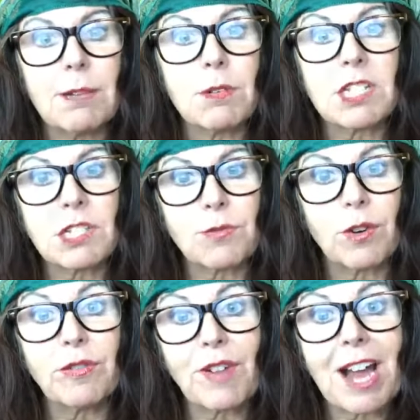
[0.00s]
It was
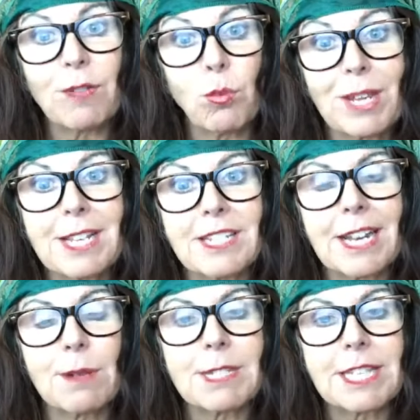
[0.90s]
for 5 weeks
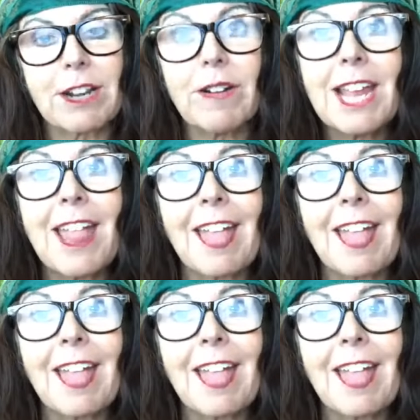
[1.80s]
that I was there,